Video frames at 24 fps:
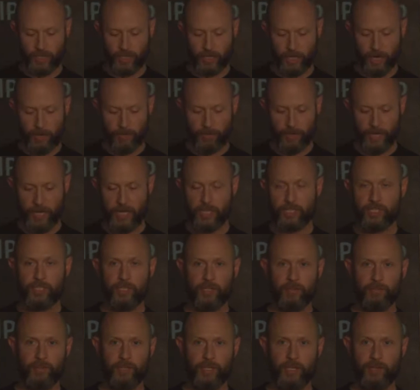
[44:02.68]
a
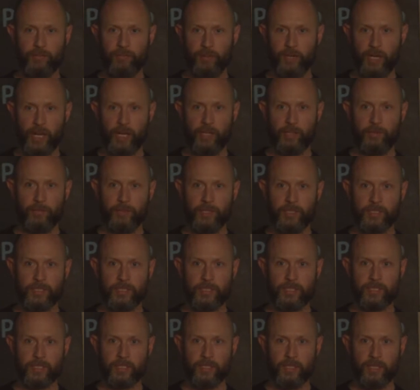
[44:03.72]
combination of the different
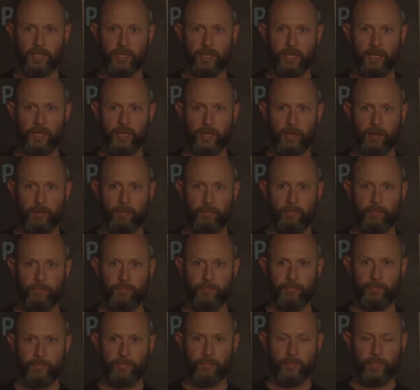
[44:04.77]
elements. Um,
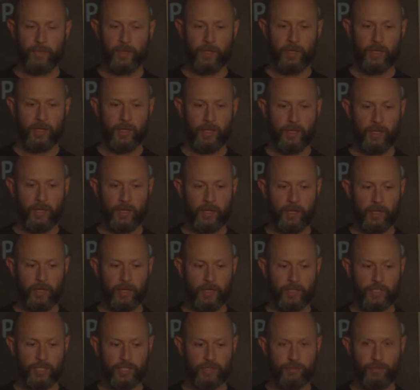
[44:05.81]

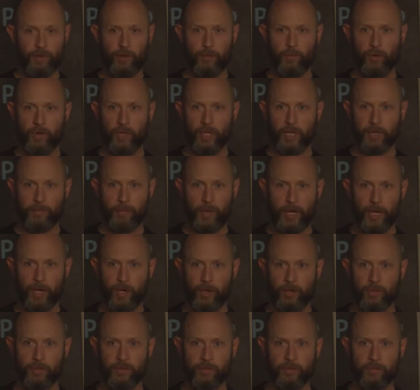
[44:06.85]
uh, it just felt more like my
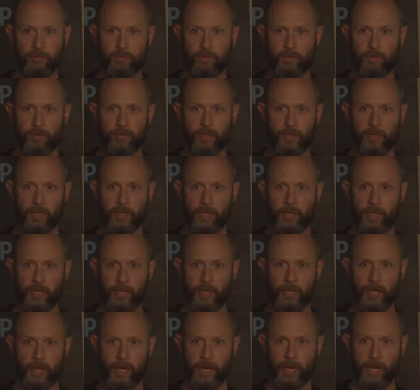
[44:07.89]
own.
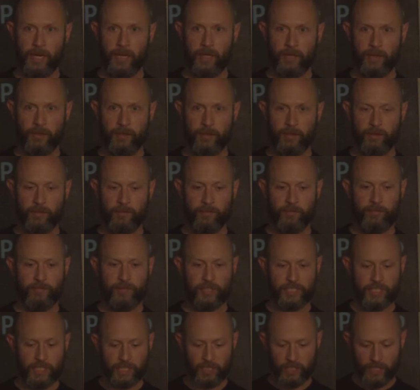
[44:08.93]
And
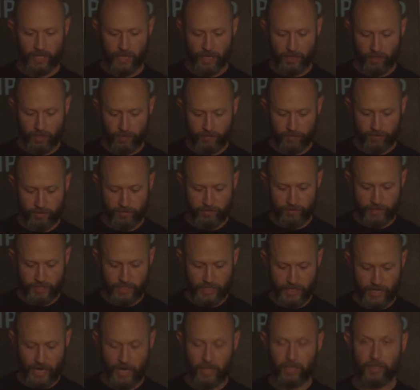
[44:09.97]
physically, I loved the
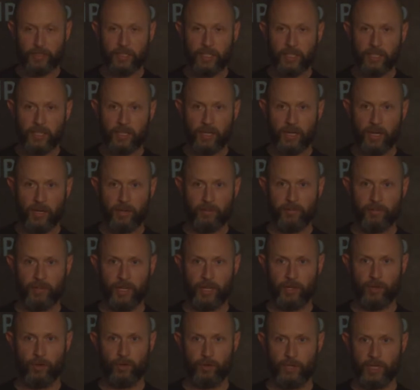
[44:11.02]
physicality of
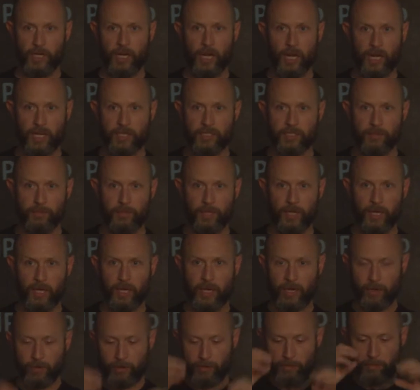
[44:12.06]
like holding a
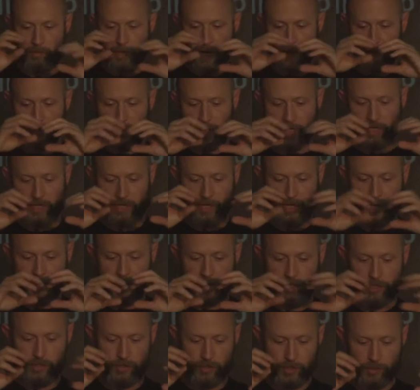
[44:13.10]
Hasselblad. I would mount like a
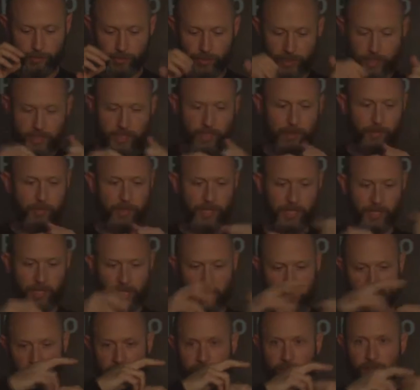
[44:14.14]
90 degree prism and
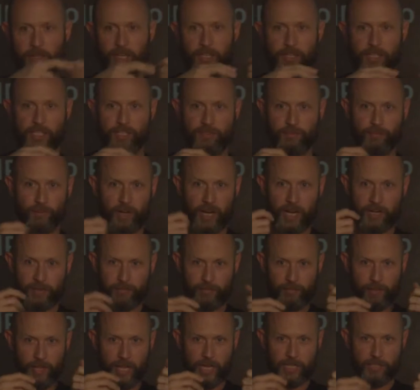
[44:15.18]
cut off like this
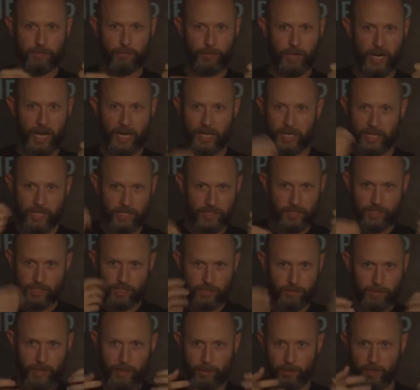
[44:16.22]
flash bracket and
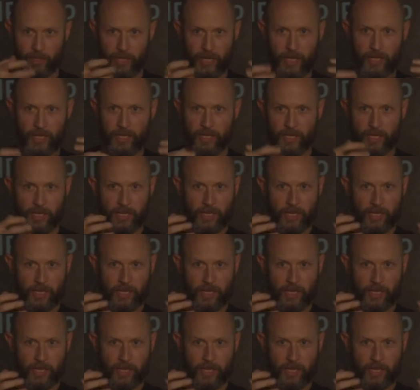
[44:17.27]
just be able to like